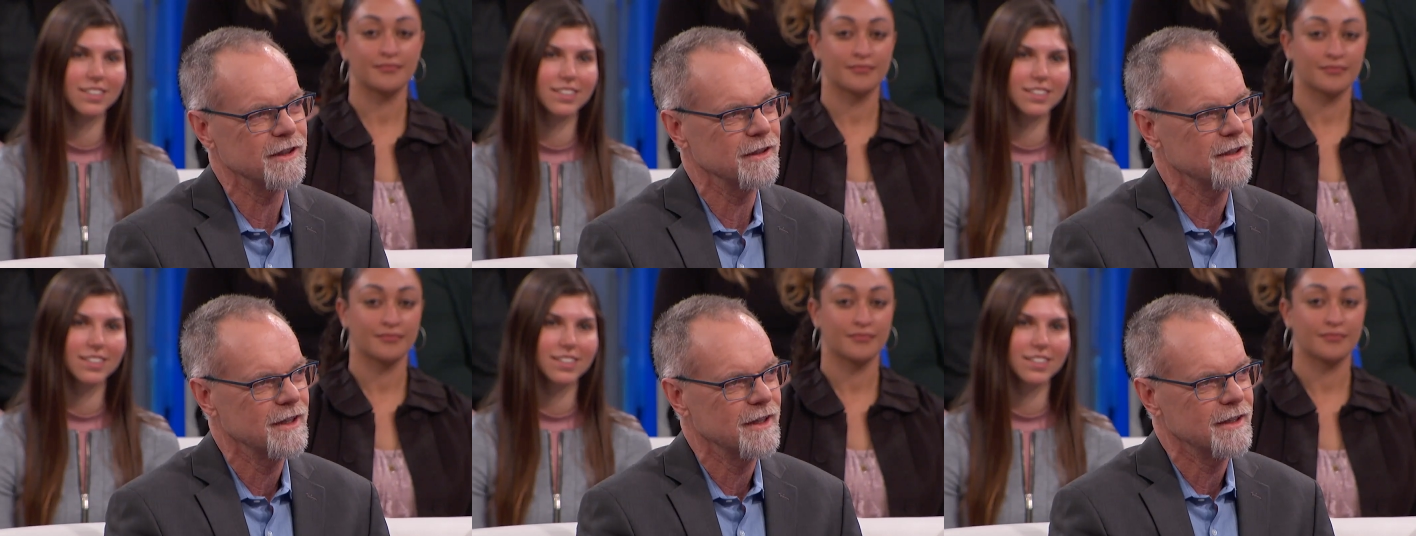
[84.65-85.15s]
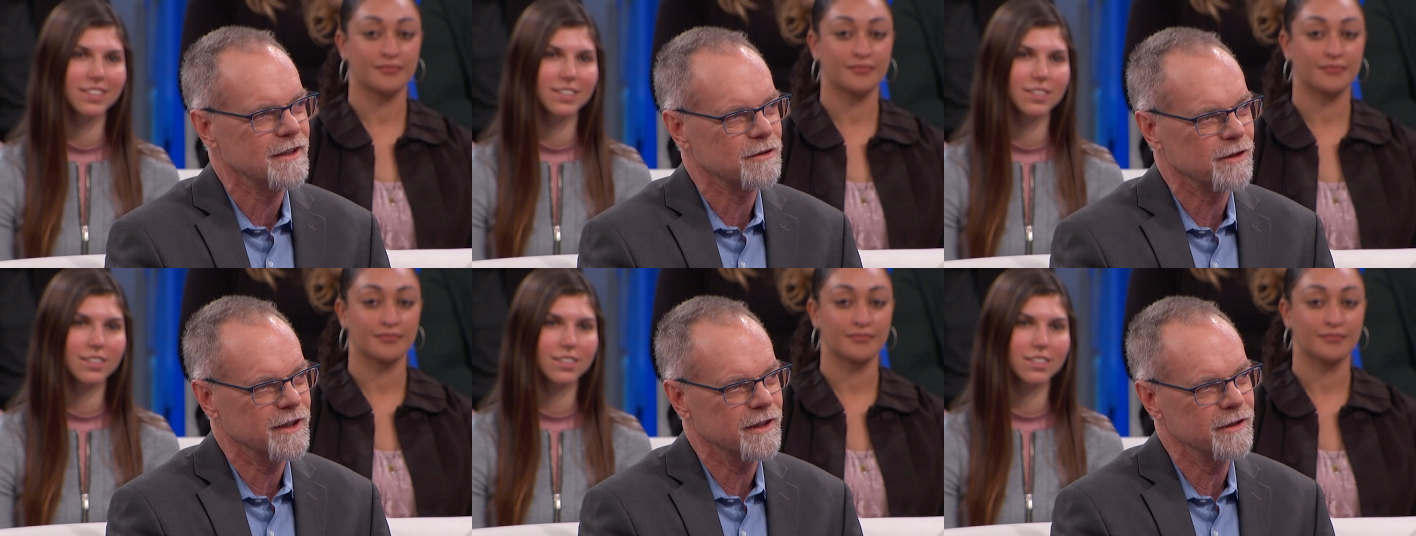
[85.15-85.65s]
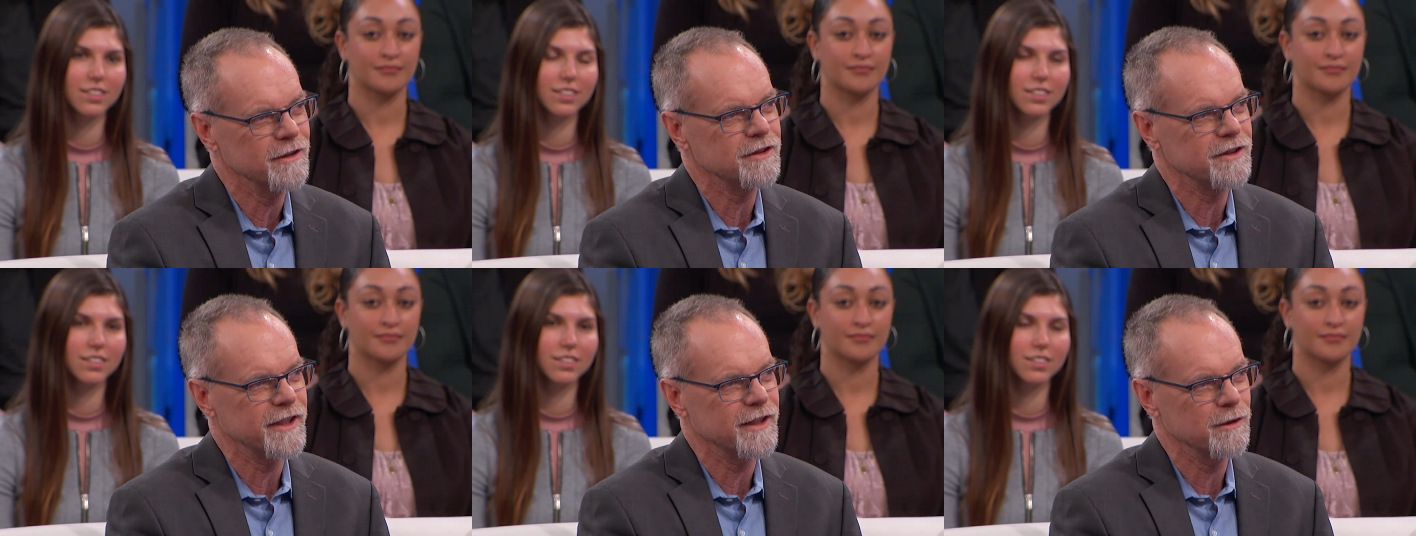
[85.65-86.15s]
Speaker 1: on trying to
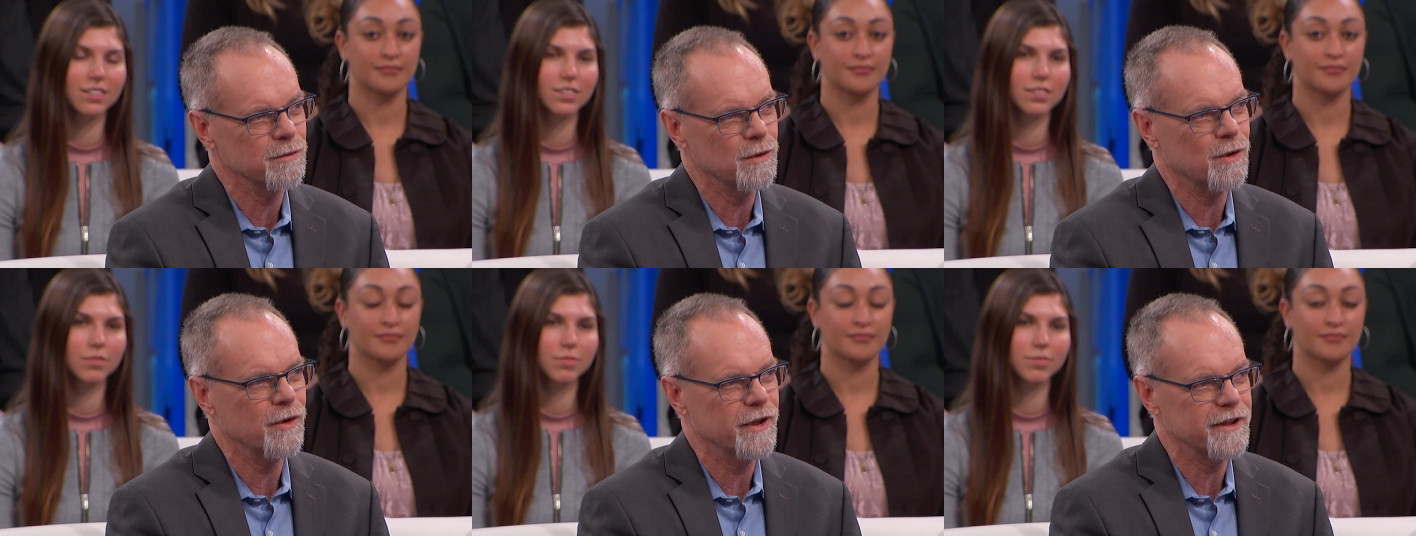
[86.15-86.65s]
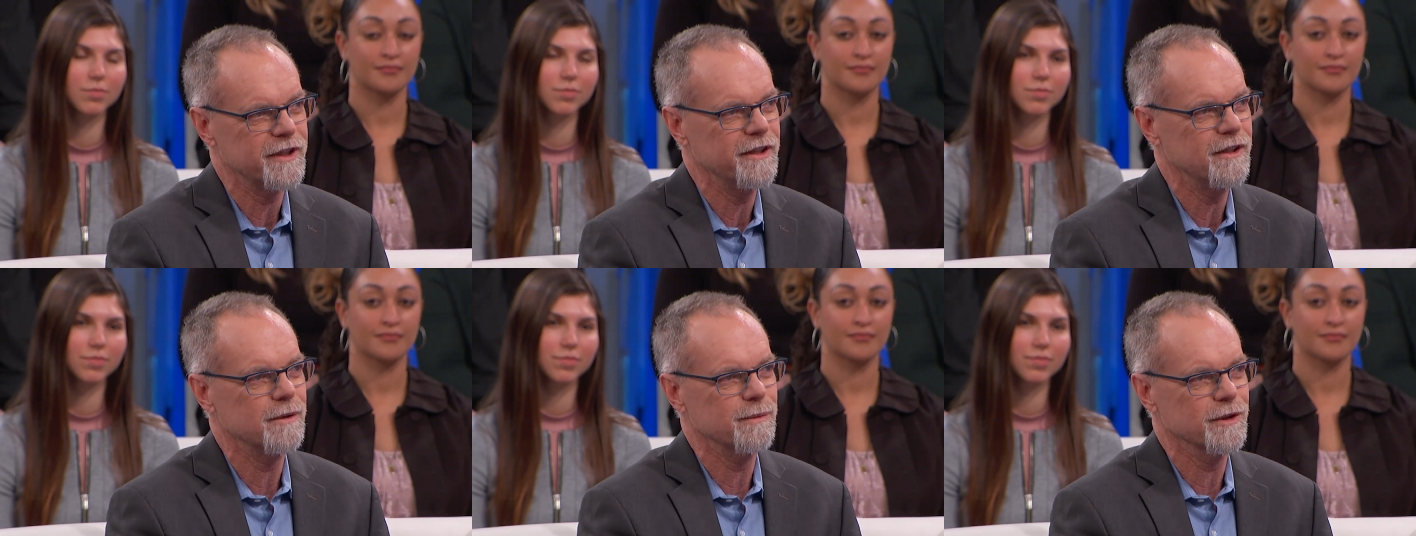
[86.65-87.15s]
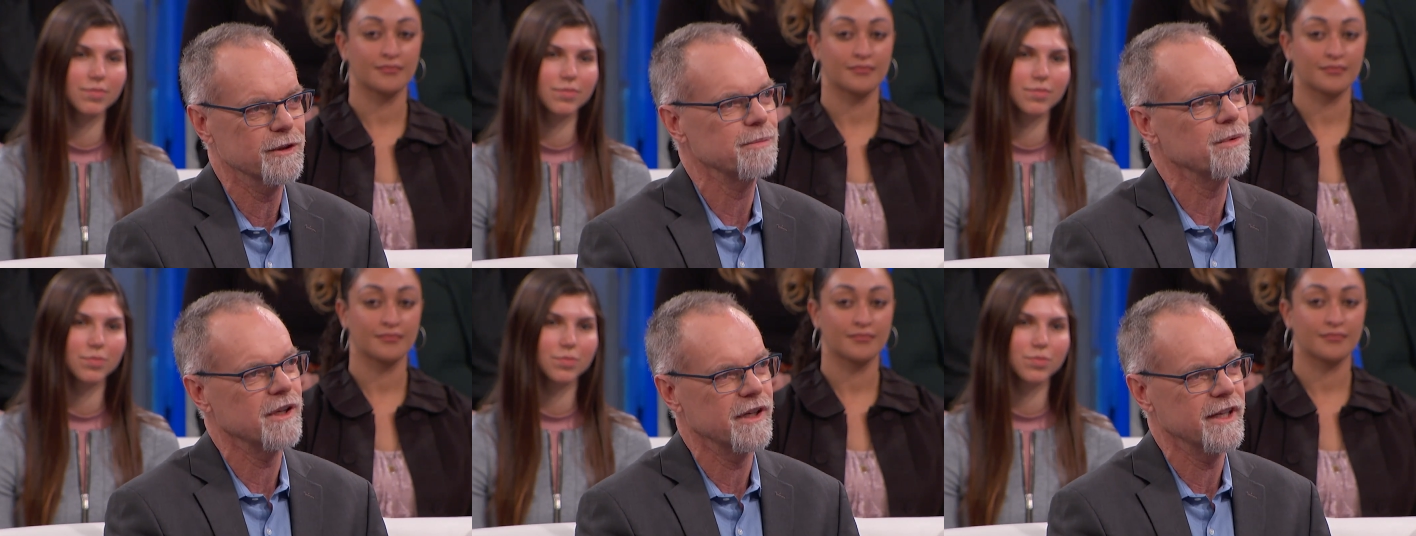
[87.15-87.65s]
understand the role that telomeres
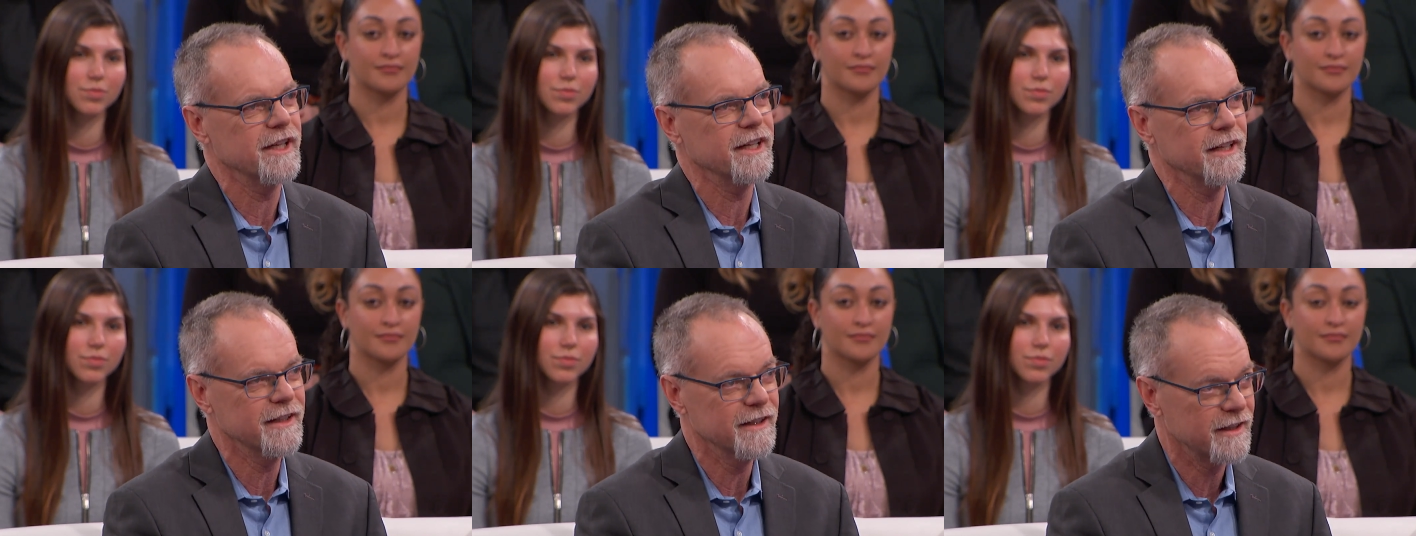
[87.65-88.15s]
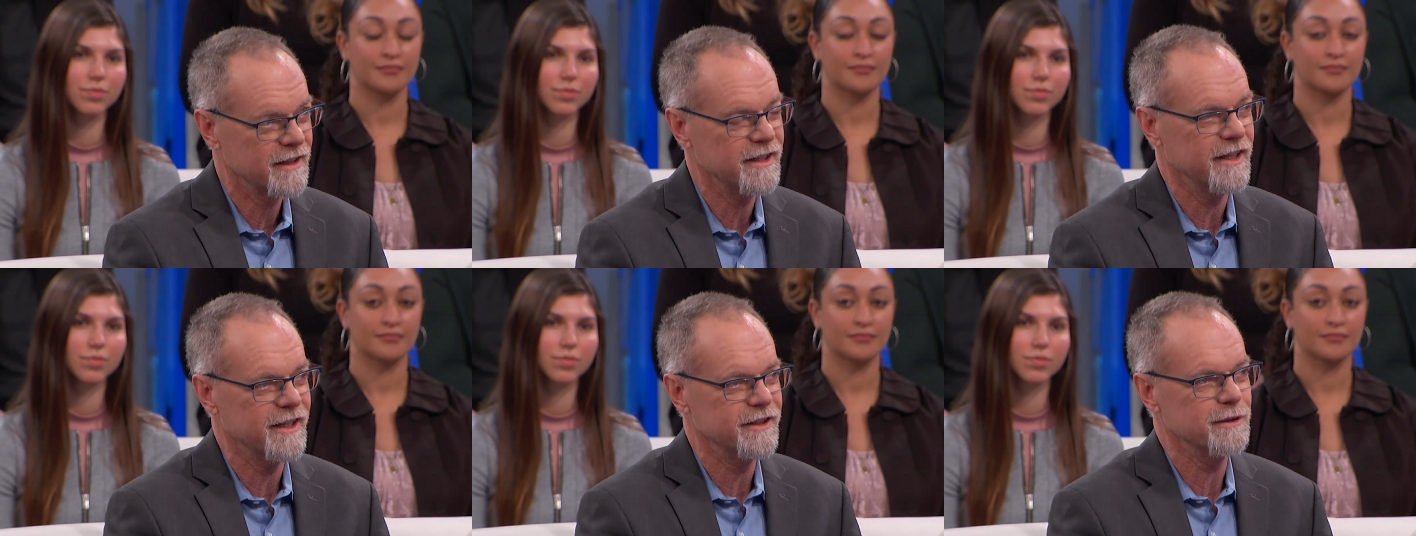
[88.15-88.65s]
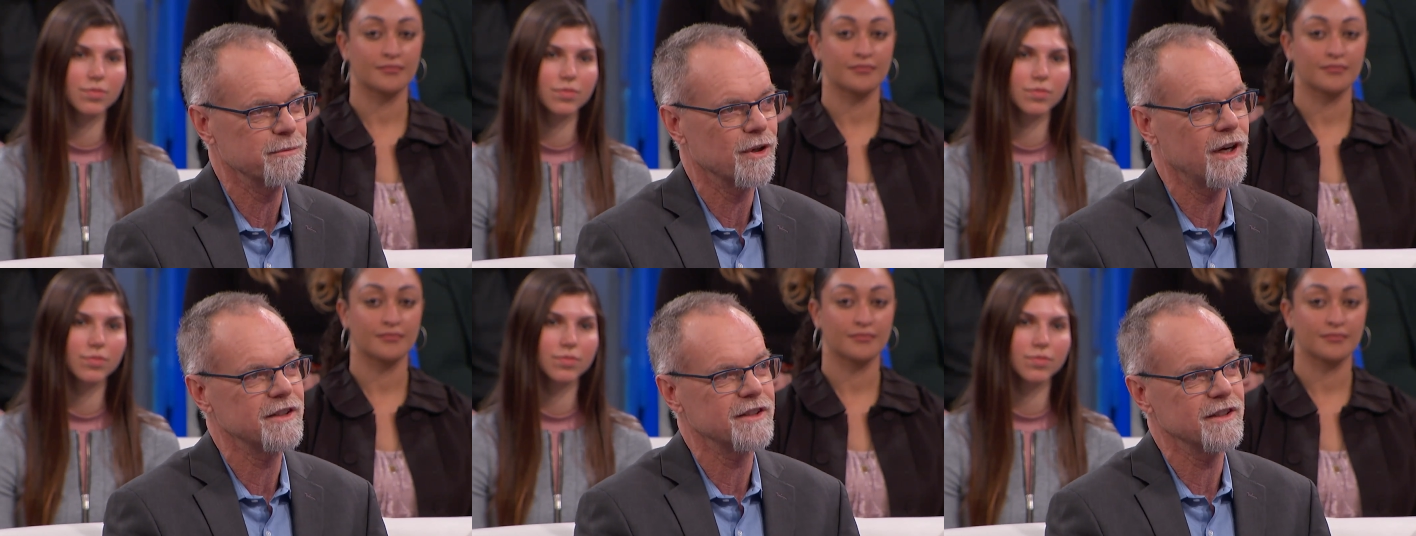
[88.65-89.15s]
play in the aging
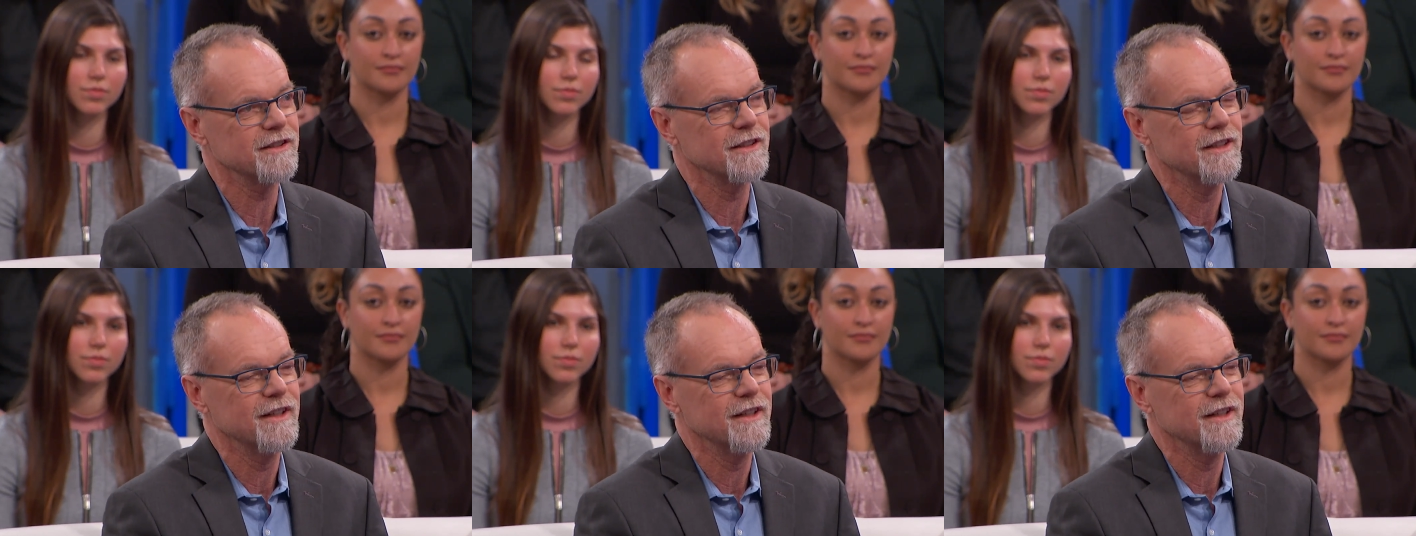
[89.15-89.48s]
process.